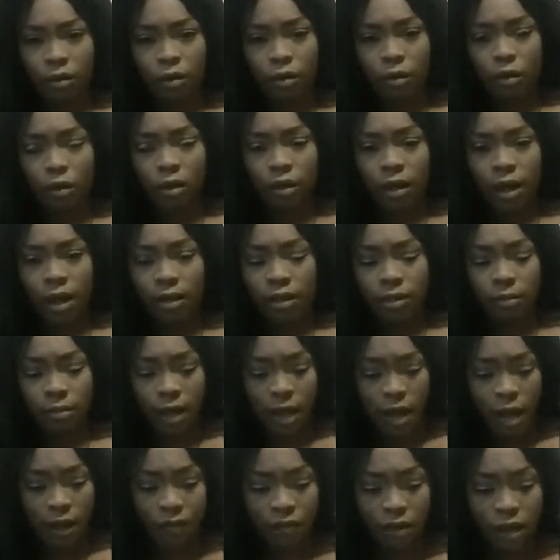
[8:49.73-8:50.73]
or like some
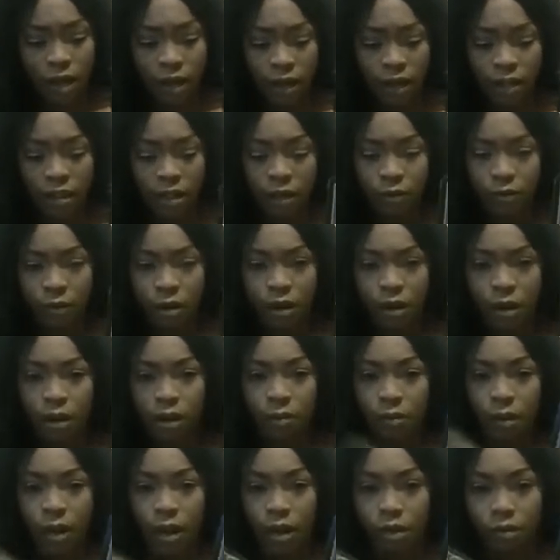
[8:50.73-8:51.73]
kind, I feel like it's getting ready to
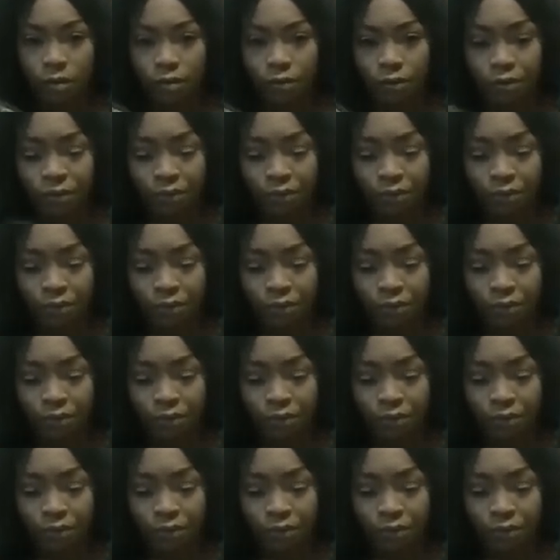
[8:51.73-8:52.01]
come out.